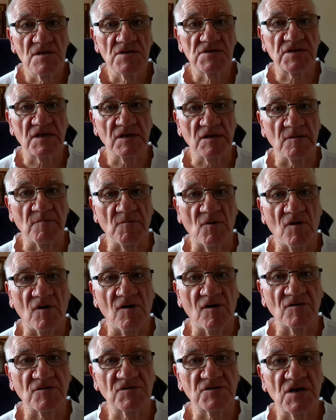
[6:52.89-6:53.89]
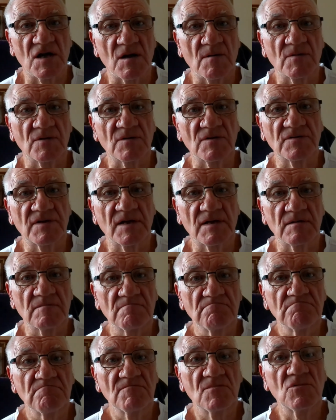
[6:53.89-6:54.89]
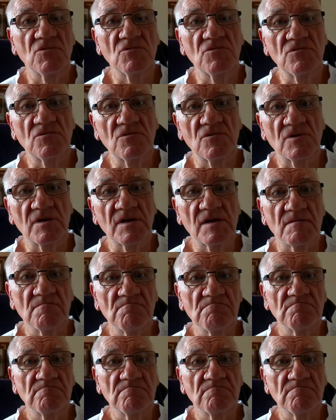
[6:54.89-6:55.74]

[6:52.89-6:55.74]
sitting in my hot tub, and I think, oh yeah,